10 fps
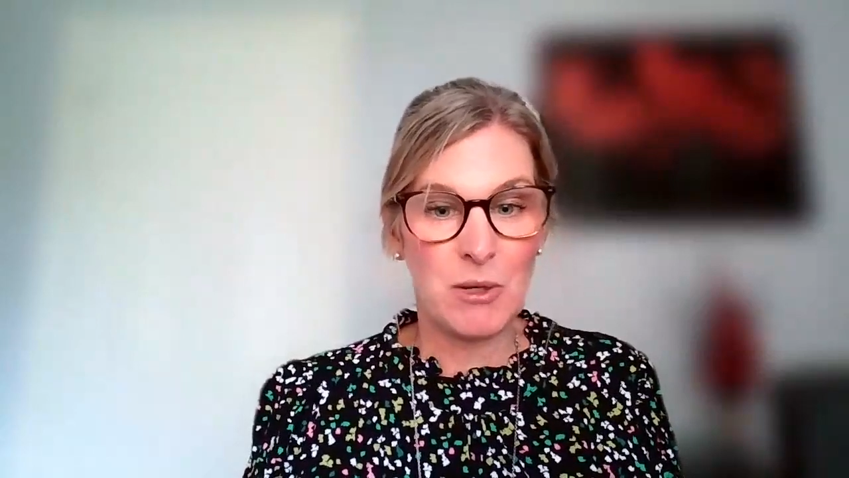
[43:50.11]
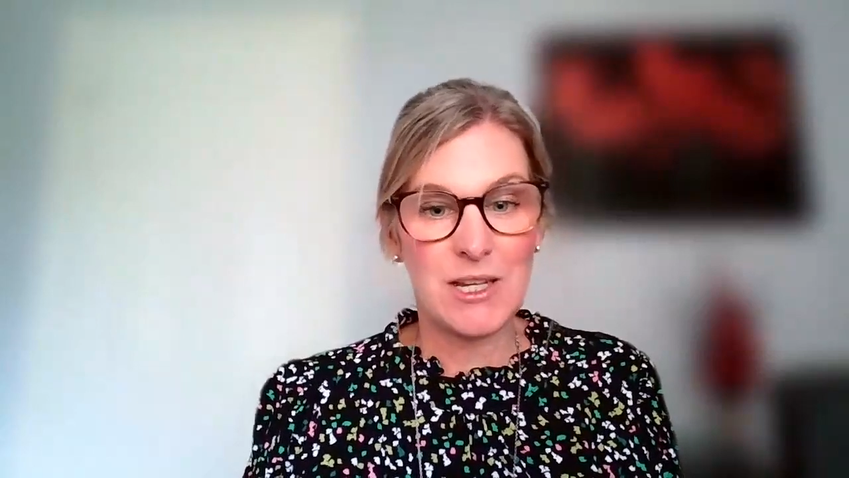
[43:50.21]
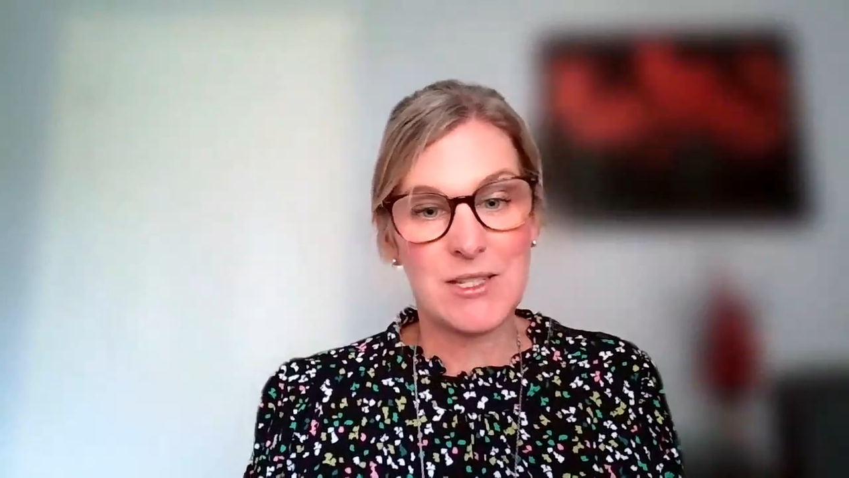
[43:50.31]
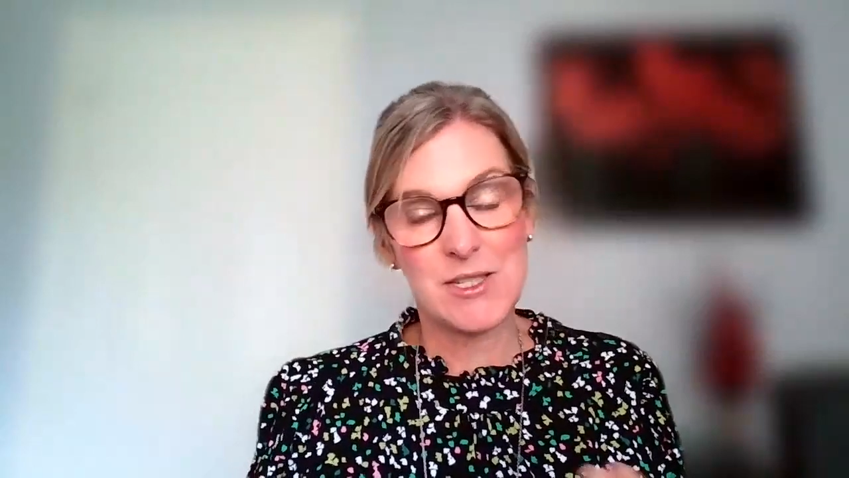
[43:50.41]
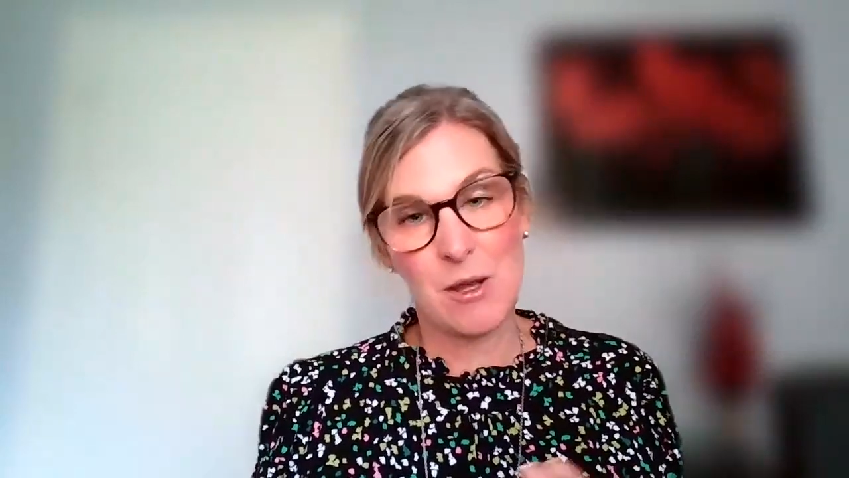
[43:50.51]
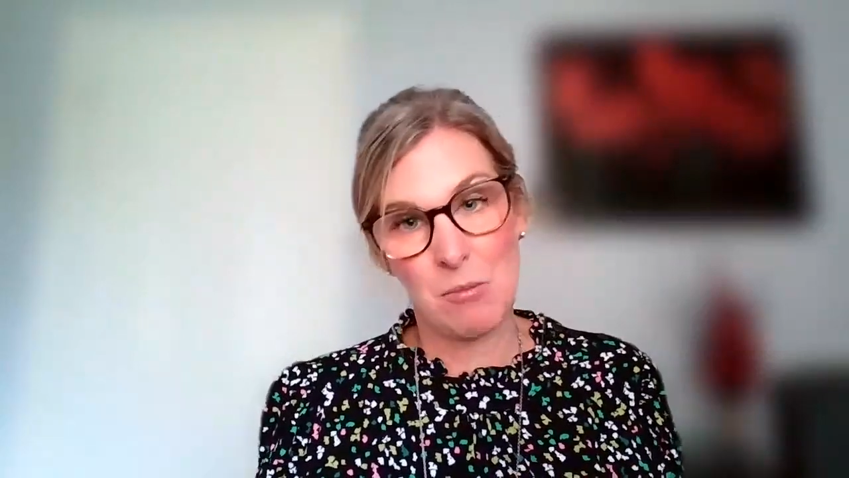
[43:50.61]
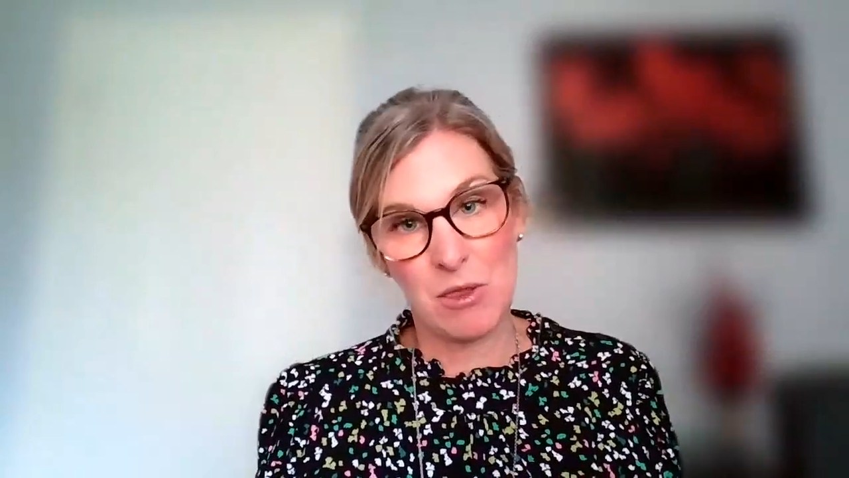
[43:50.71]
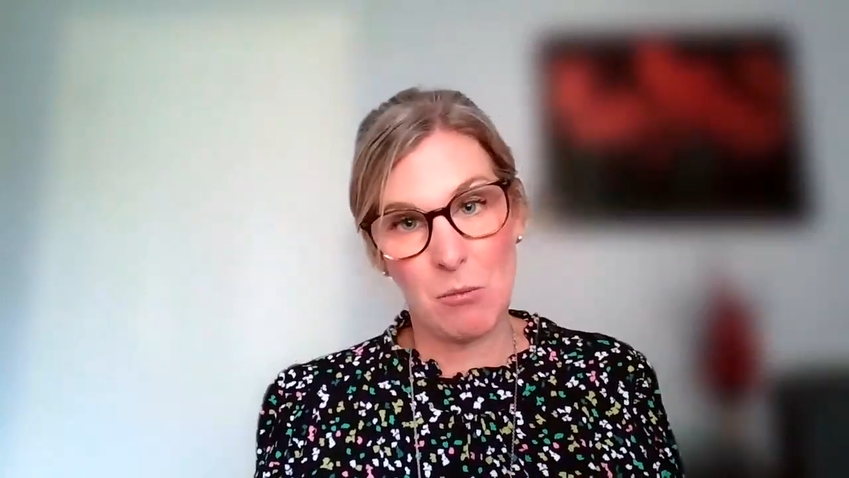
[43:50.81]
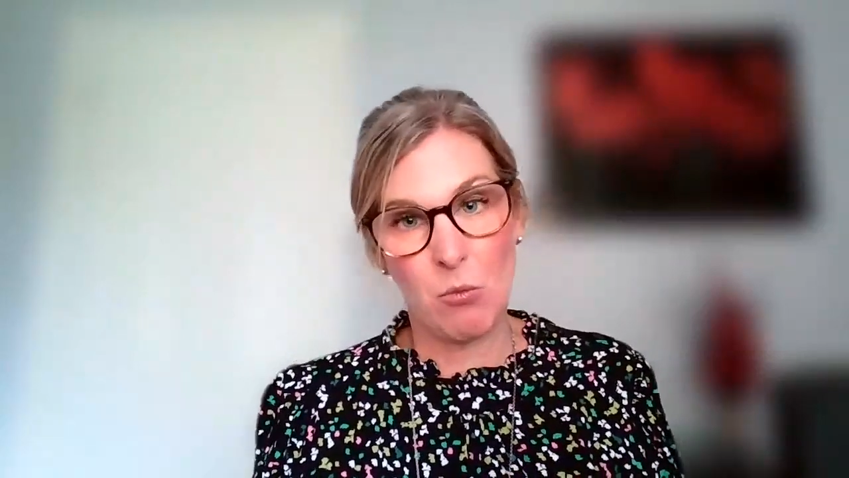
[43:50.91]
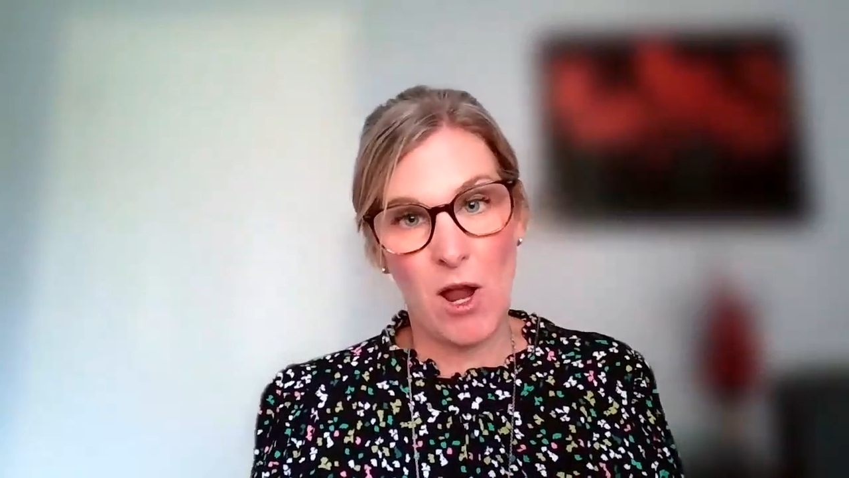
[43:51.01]
be and some
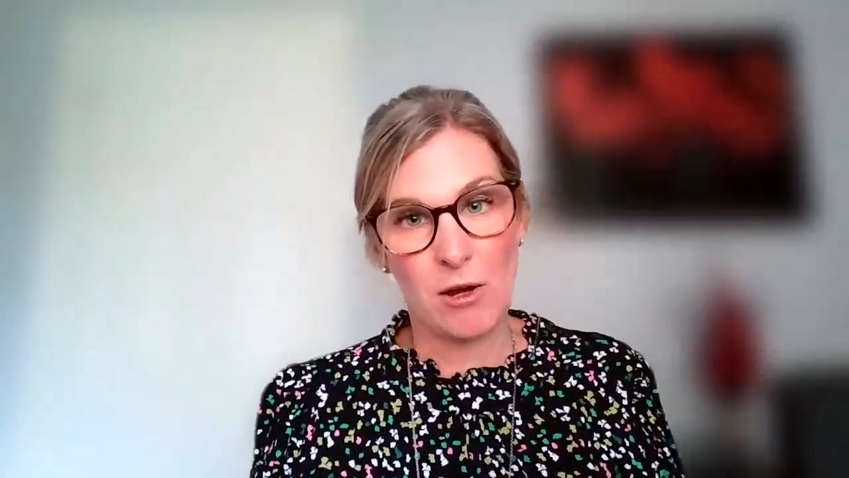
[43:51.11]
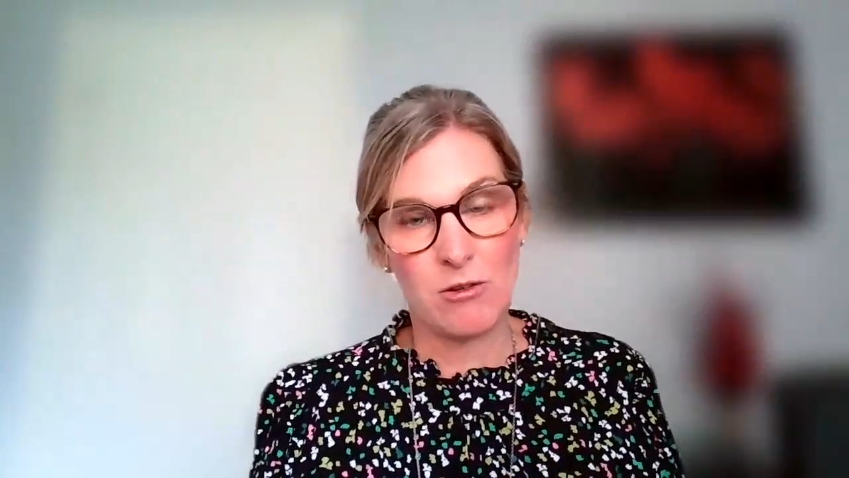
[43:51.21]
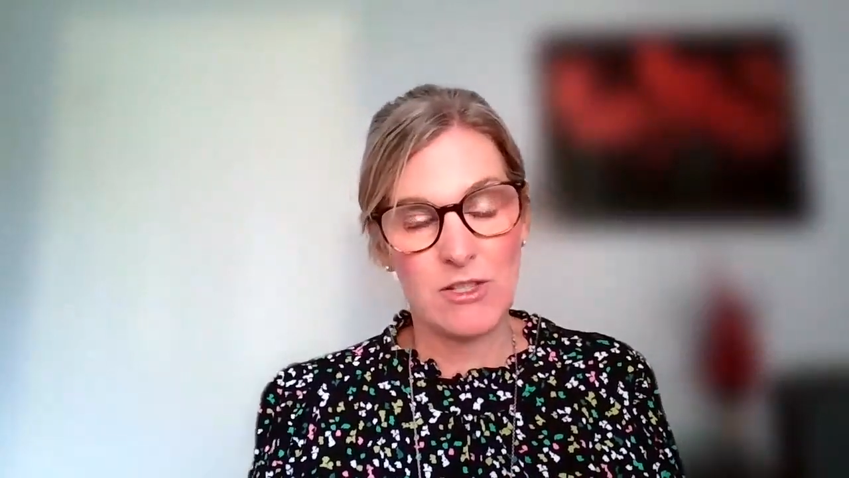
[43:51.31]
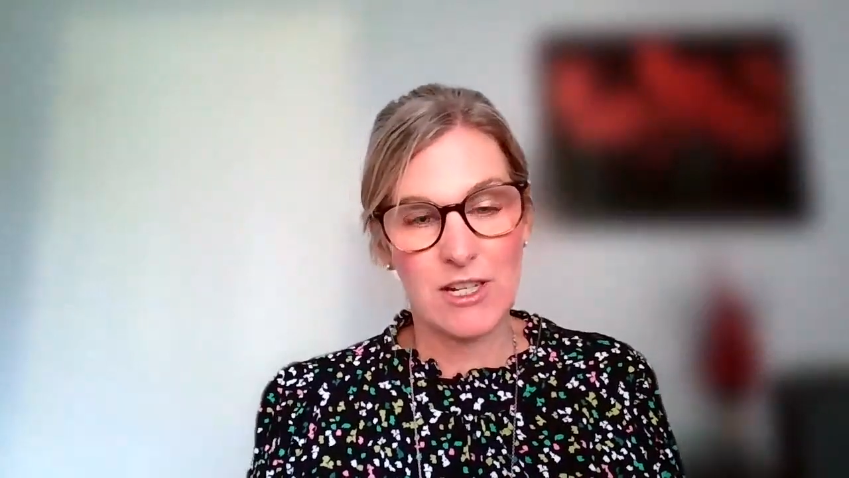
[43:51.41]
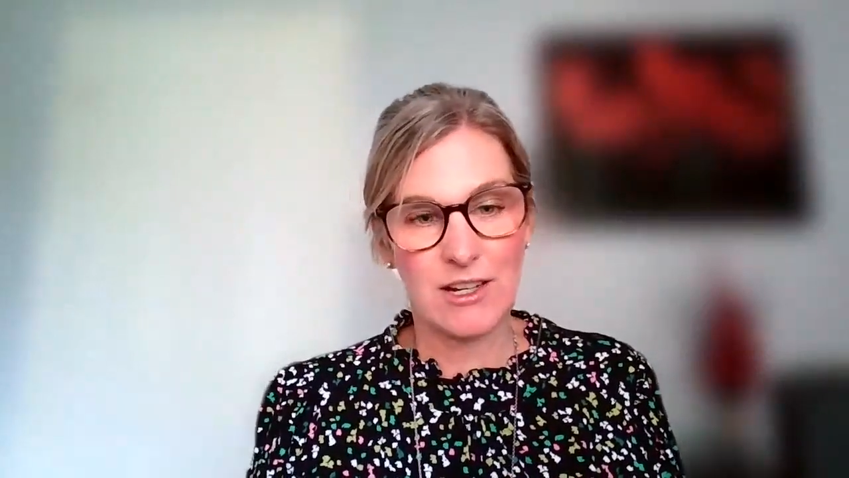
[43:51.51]
of them won't.